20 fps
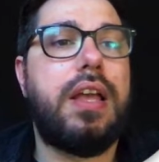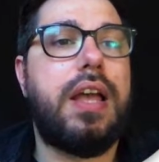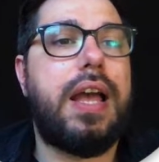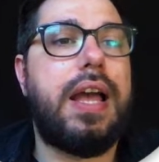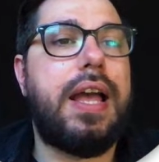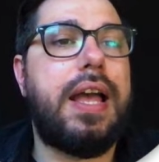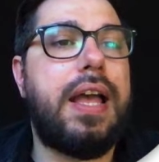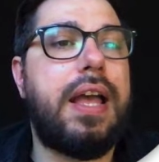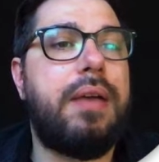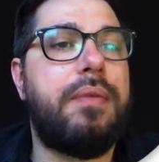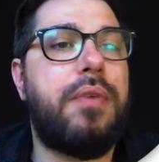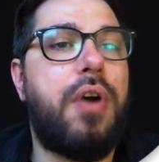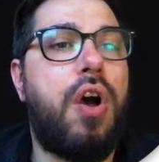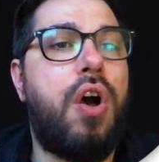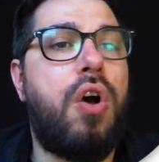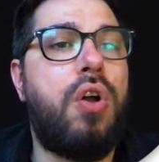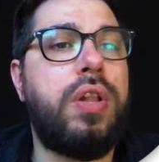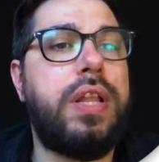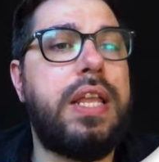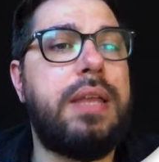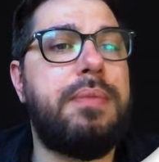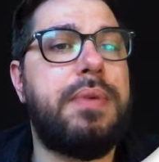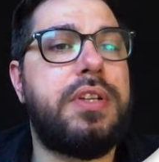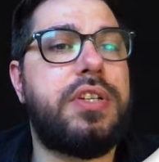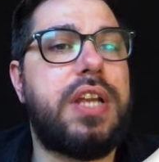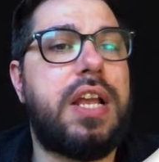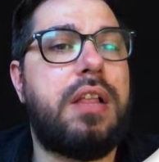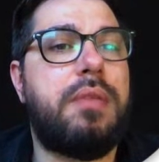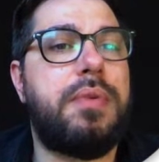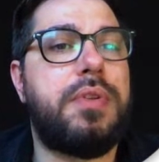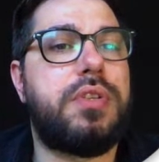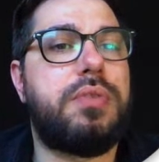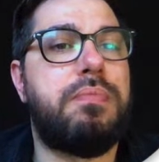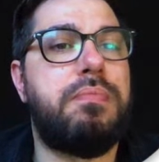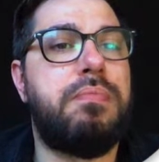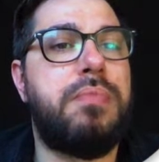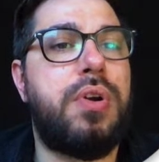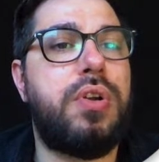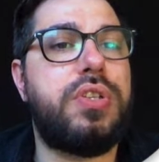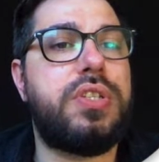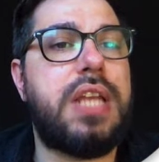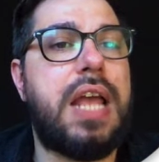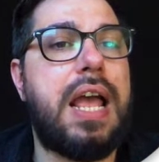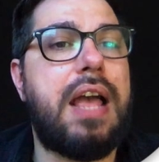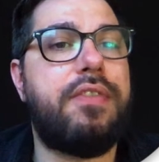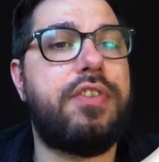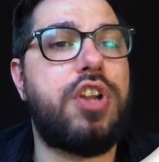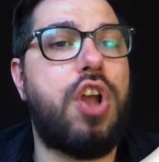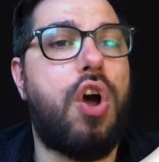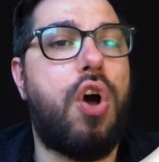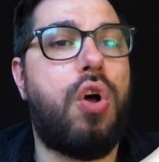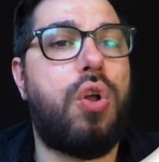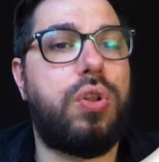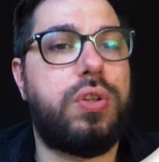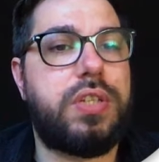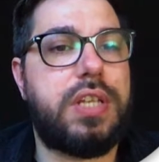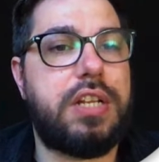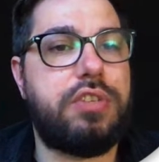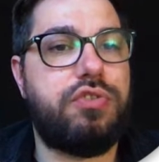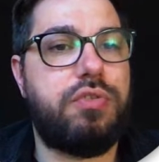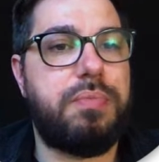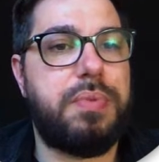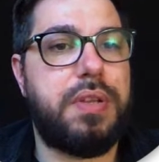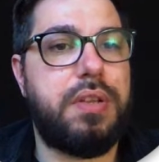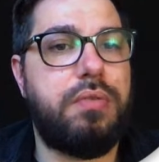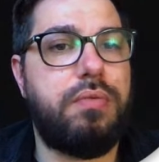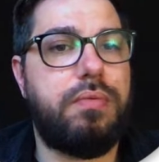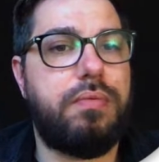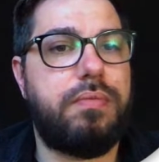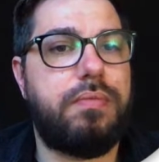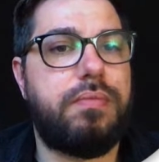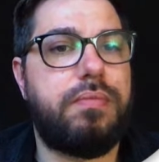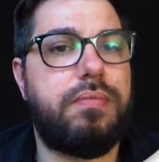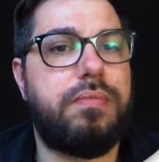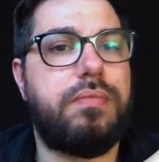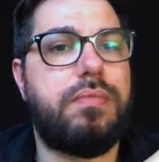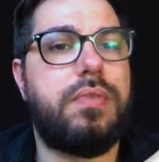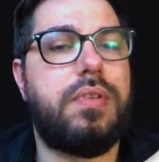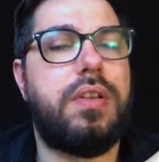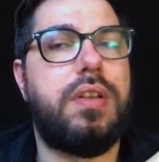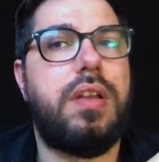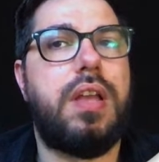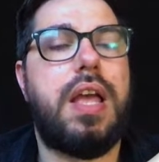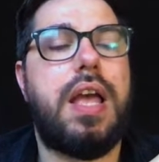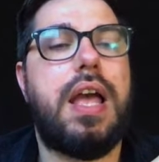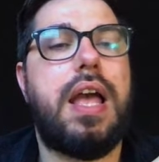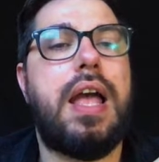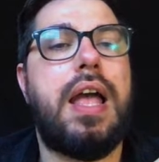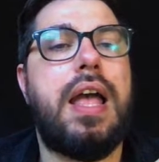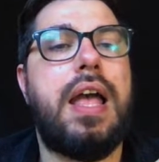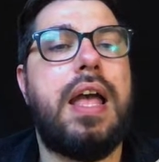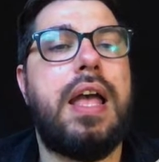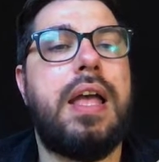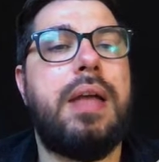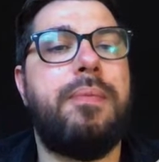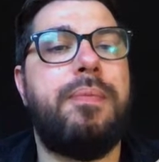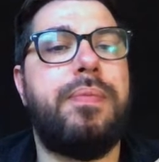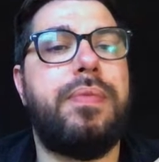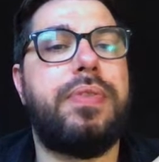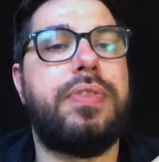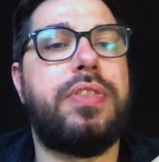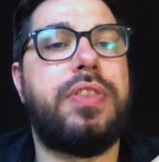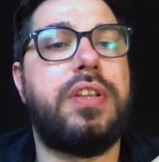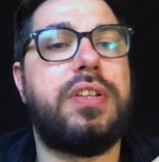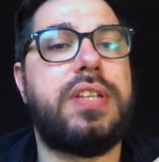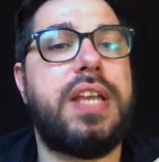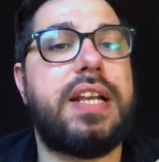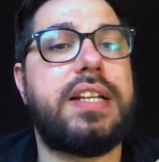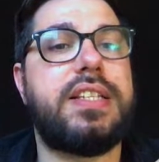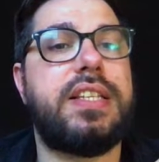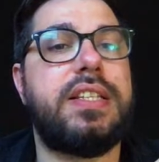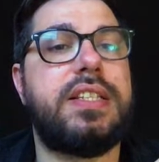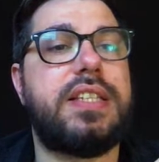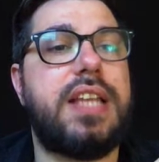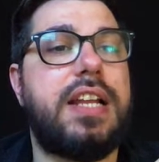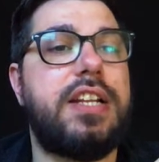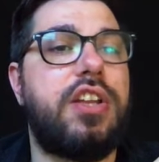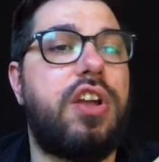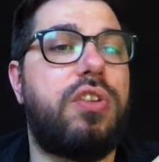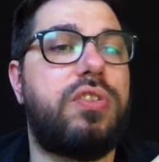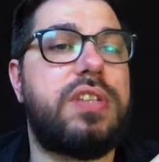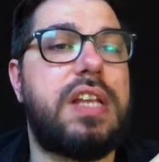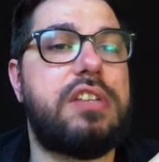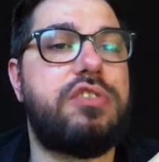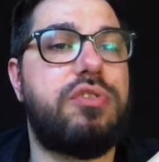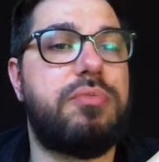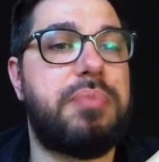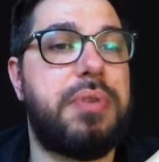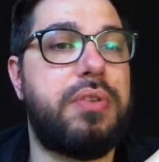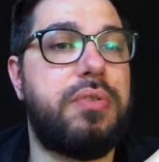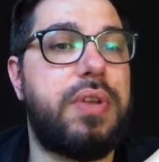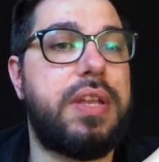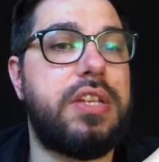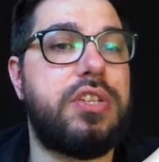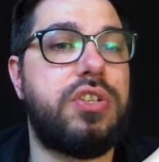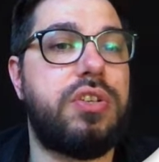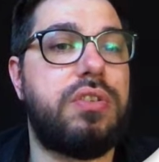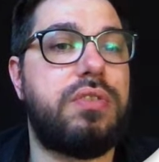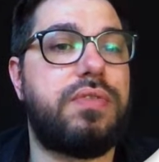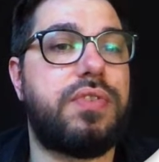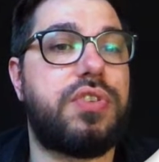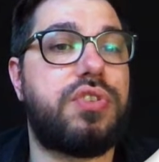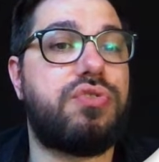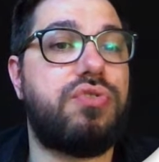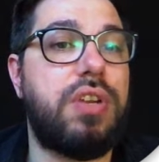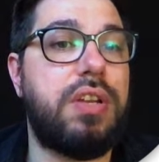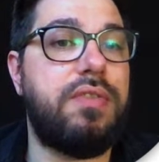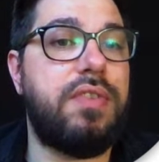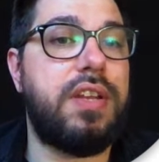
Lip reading: All image elements must have an alt attribute. The text inside the alt attribute is used for screen